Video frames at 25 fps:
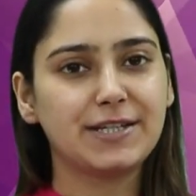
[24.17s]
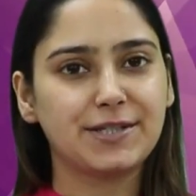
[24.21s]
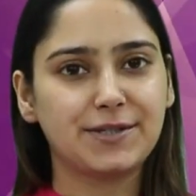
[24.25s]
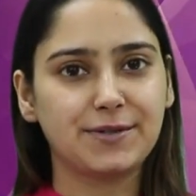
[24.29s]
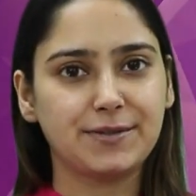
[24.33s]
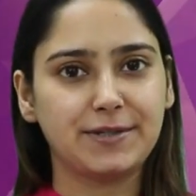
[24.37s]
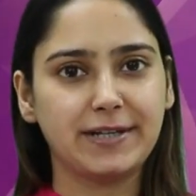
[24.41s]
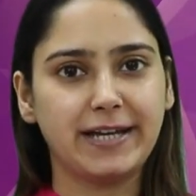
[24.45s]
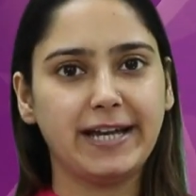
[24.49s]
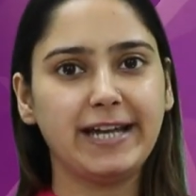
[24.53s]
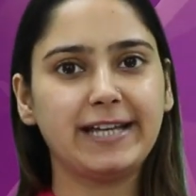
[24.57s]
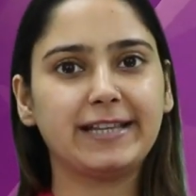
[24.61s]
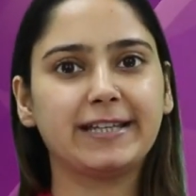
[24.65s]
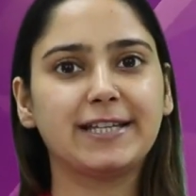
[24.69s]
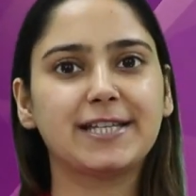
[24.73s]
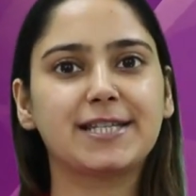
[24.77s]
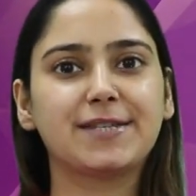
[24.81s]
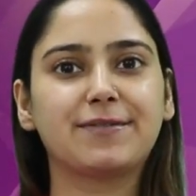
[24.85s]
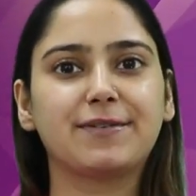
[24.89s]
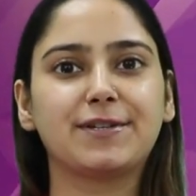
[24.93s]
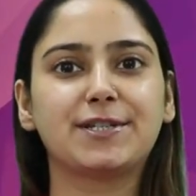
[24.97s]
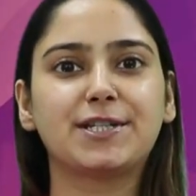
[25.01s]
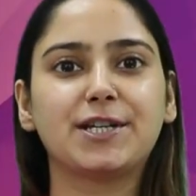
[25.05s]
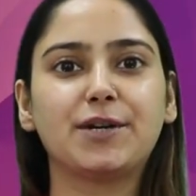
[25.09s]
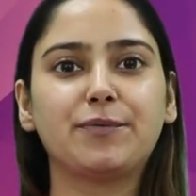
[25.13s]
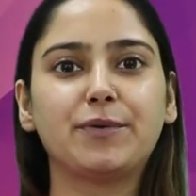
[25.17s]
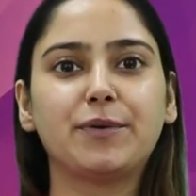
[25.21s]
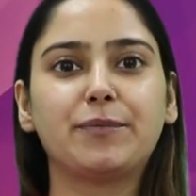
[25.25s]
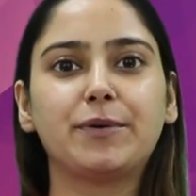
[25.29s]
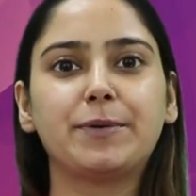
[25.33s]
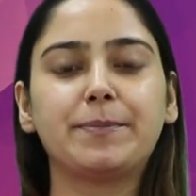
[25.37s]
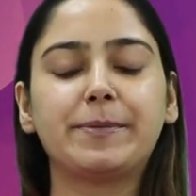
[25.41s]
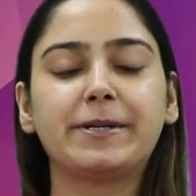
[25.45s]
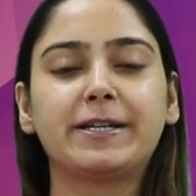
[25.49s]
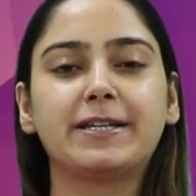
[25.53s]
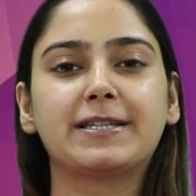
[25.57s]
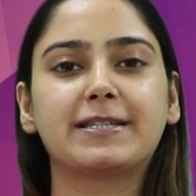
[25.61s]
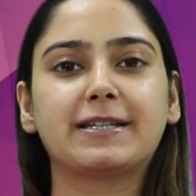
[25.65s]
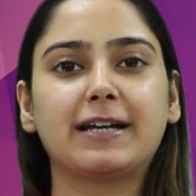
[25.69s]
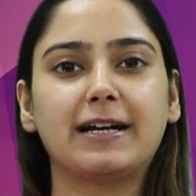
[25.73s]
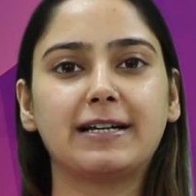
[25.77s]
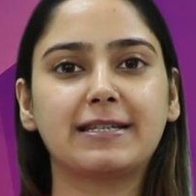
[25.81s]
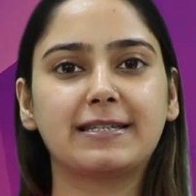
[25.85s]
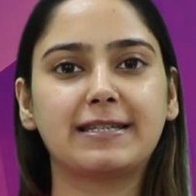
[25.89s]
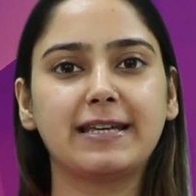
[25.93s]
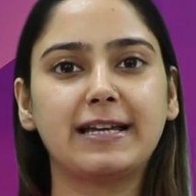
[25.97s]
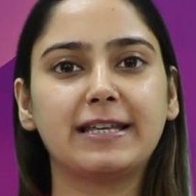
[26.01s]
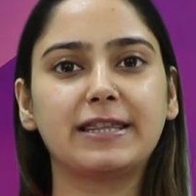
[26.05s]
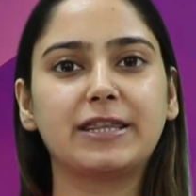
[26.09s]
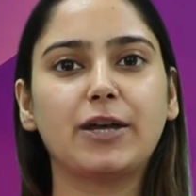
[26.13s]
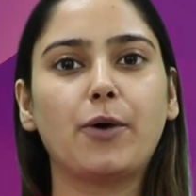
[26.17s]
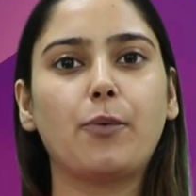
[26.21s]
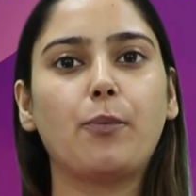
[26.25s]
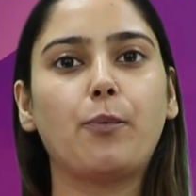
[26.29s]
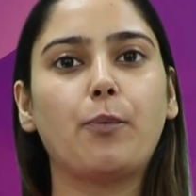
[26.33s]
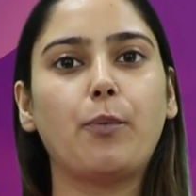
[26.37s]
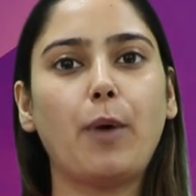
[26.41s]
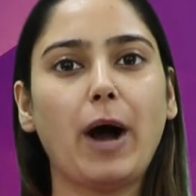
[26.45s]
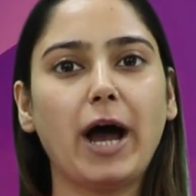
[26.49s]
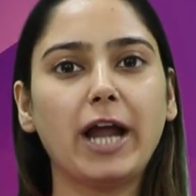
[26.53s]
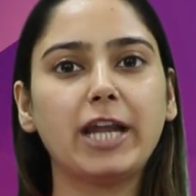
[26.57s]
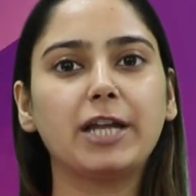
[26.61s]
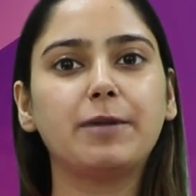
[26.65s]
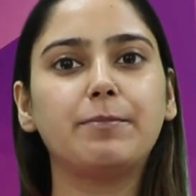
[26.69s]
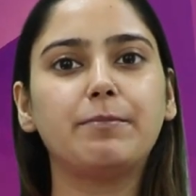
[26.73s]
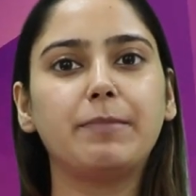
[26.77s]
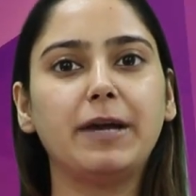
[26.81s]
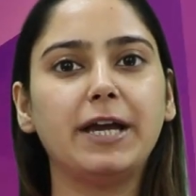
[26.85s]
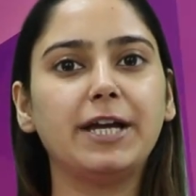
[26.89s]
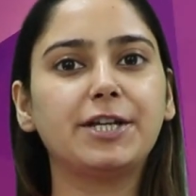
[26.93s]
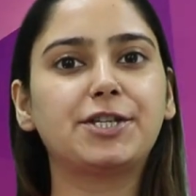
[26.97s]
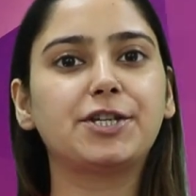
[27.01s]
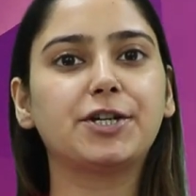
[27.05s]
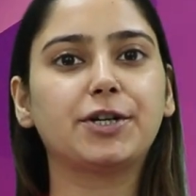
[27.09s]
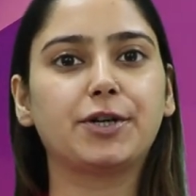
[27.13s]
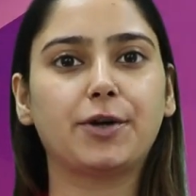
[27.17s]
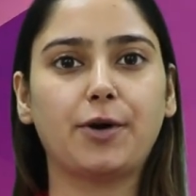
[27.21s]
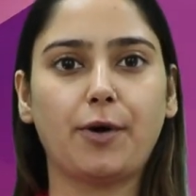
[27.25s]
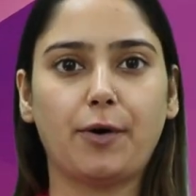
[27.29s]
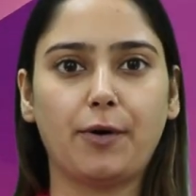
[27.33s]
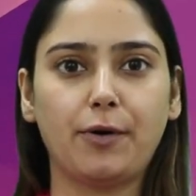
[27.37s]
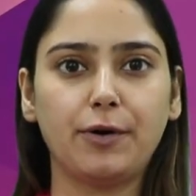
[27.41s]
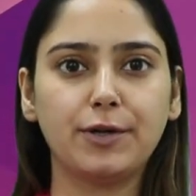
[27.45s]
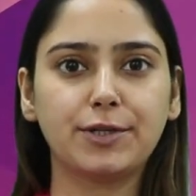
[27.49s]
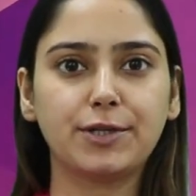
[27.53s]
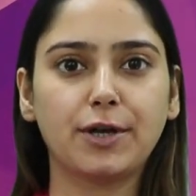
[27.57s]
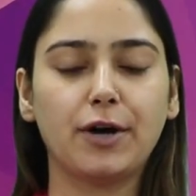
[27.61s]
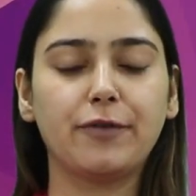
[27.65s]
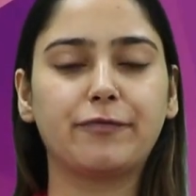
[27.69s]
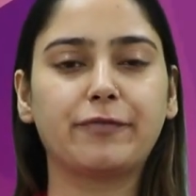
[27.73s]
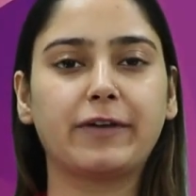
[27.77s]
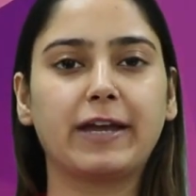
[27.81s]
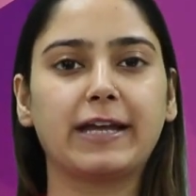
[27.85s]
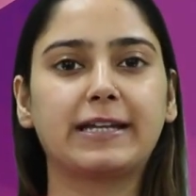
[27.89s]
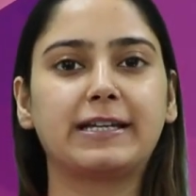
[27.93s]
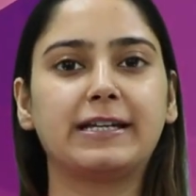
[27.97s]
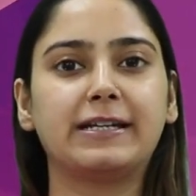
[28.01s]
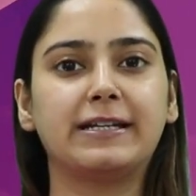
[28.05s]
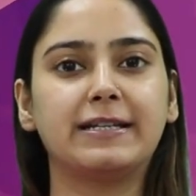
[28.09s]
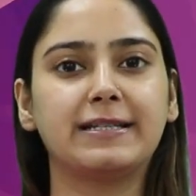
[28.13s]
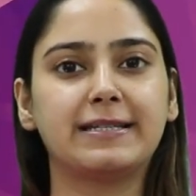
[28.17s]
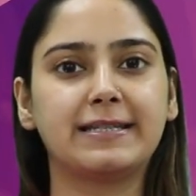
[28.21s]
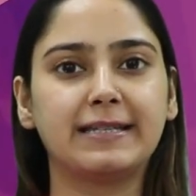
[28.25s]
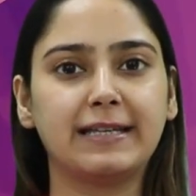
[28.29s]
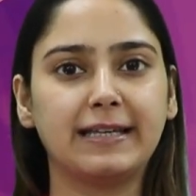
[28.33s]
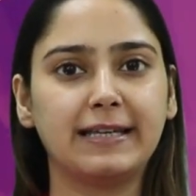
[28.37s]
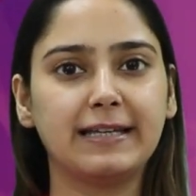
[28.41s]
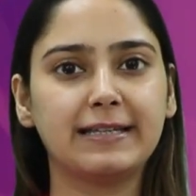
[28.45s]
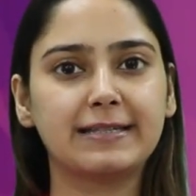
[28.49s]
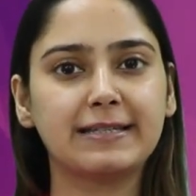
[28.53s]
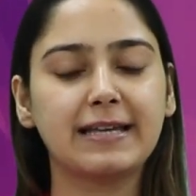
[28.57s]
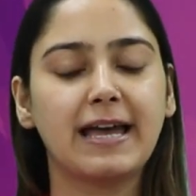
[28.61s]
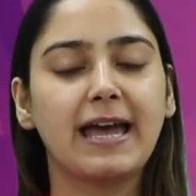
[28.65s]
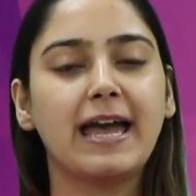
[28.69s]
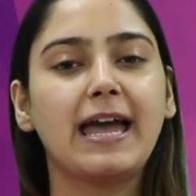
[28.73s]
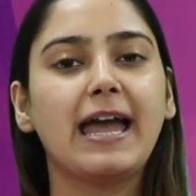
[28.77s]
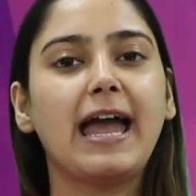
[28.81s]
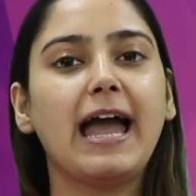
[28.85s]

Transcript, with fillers: Today in this video, we will be discussing the one major cause of kidney disease